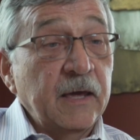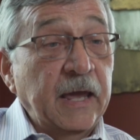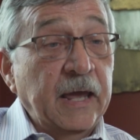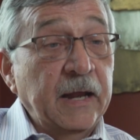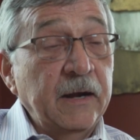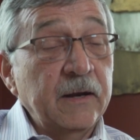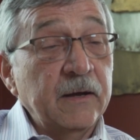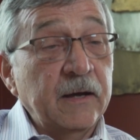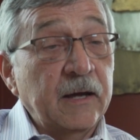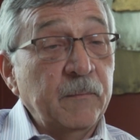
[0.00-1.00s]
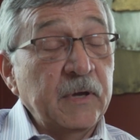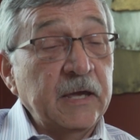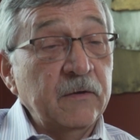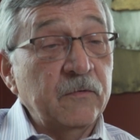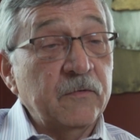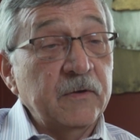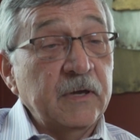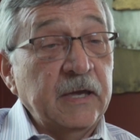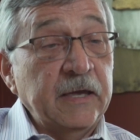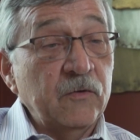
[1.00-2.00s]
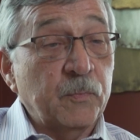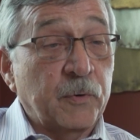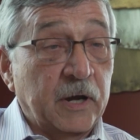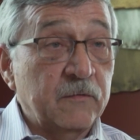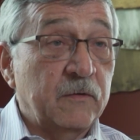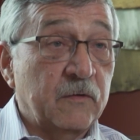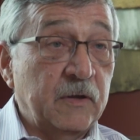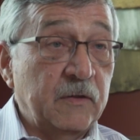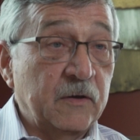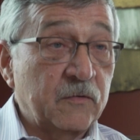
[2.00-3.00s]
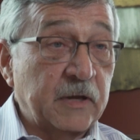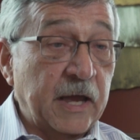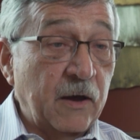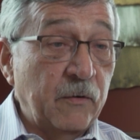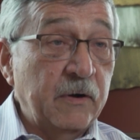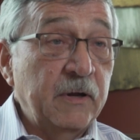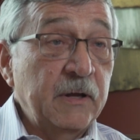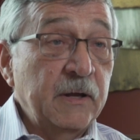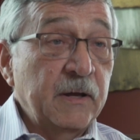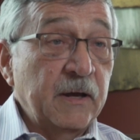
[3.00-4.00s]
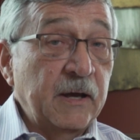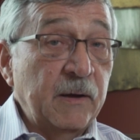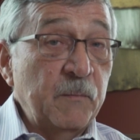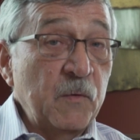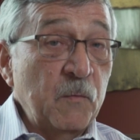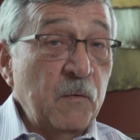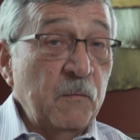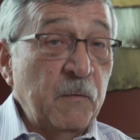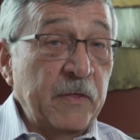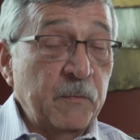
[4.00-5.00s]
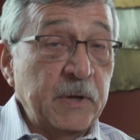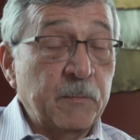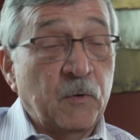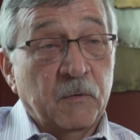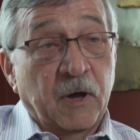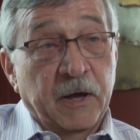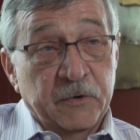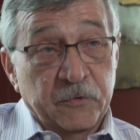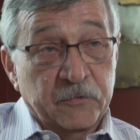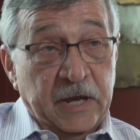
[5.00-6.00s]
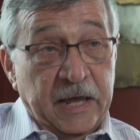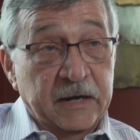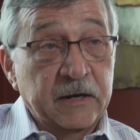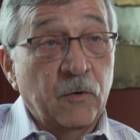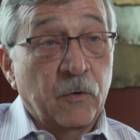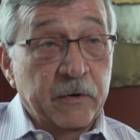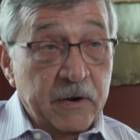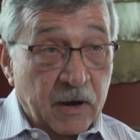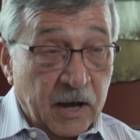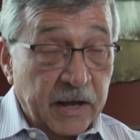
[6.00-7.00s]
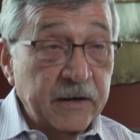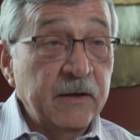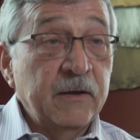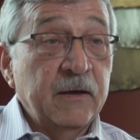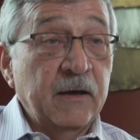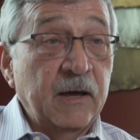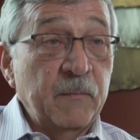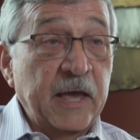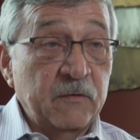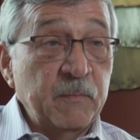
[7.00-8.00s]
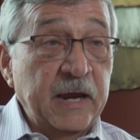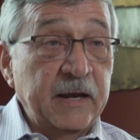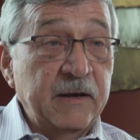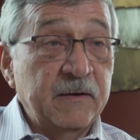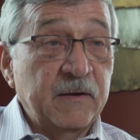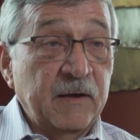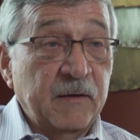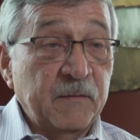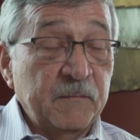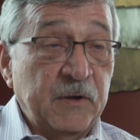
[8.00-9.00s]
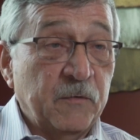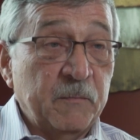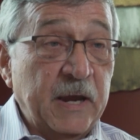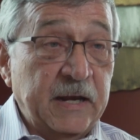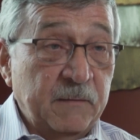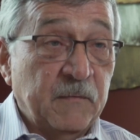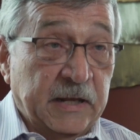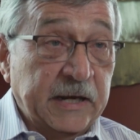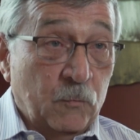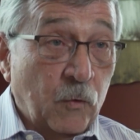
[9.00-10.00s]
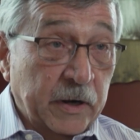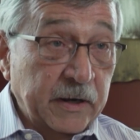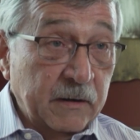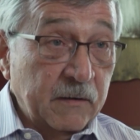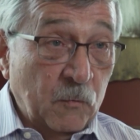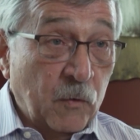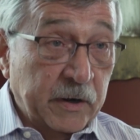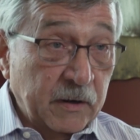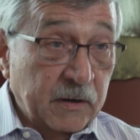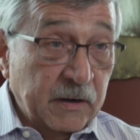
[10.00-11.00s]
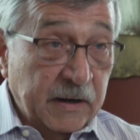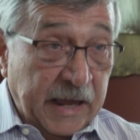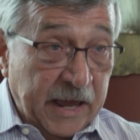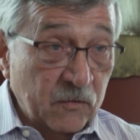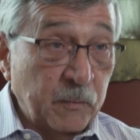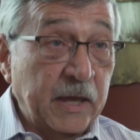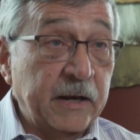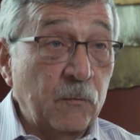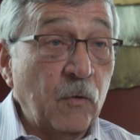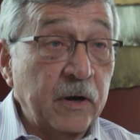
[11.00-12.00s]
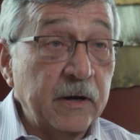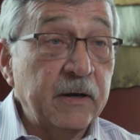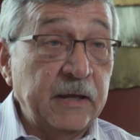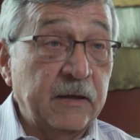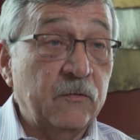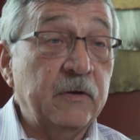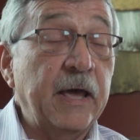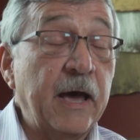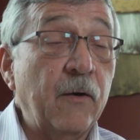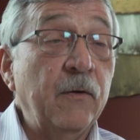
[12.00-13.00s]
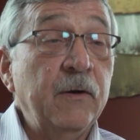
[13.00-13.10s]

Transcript: And um, his, his presence in this town, um, whether people understand it or not, um, has made, uh, you know, has made Lead what it, what it has been and what it is now.